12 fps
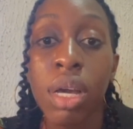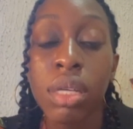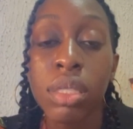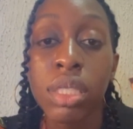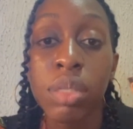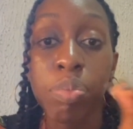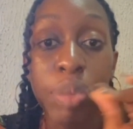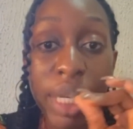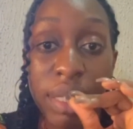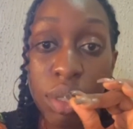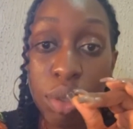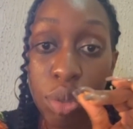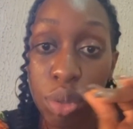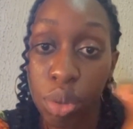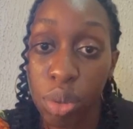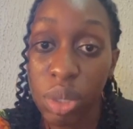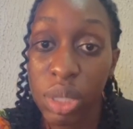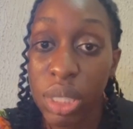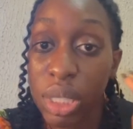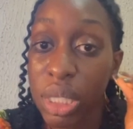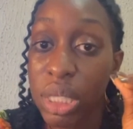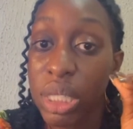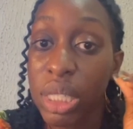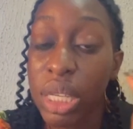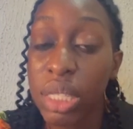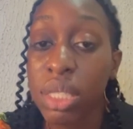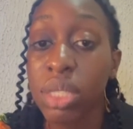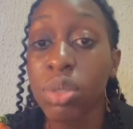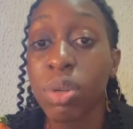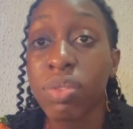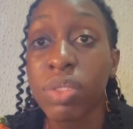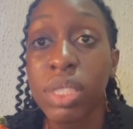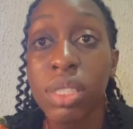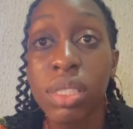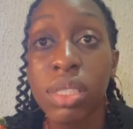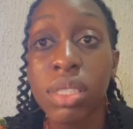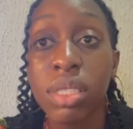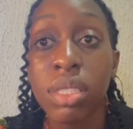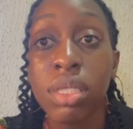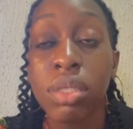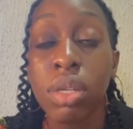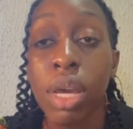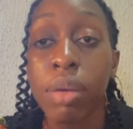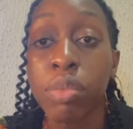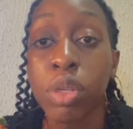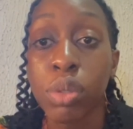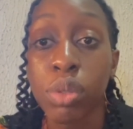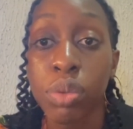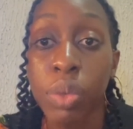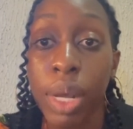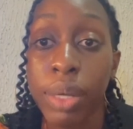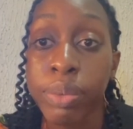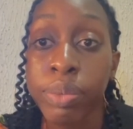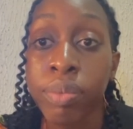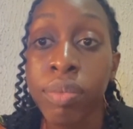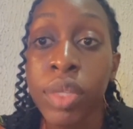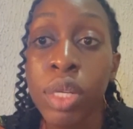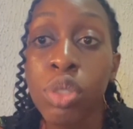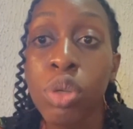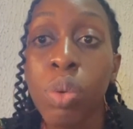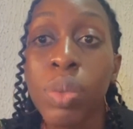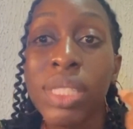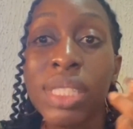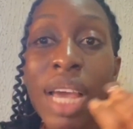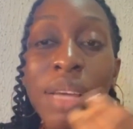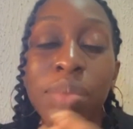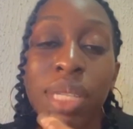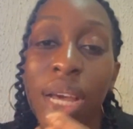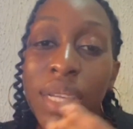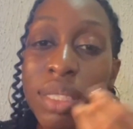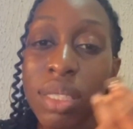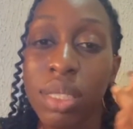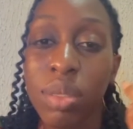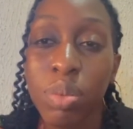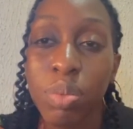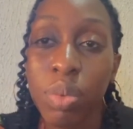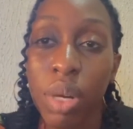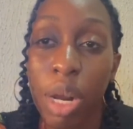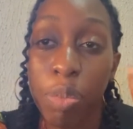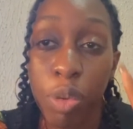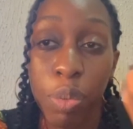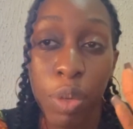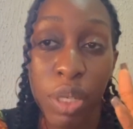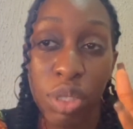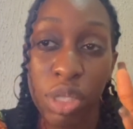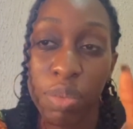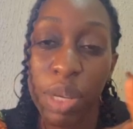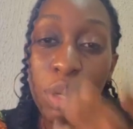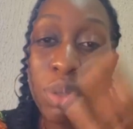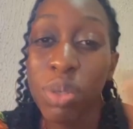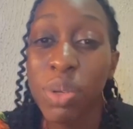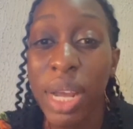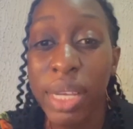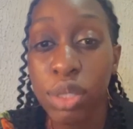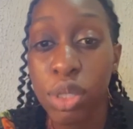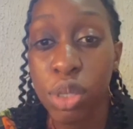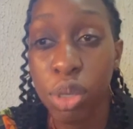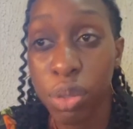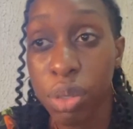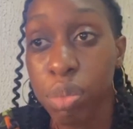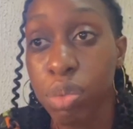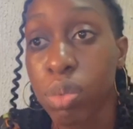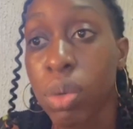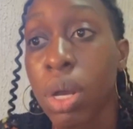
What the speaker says: the best to use in the cases of this gonorrhea. So with timely and appropriate treatment, gonorrhea is curable.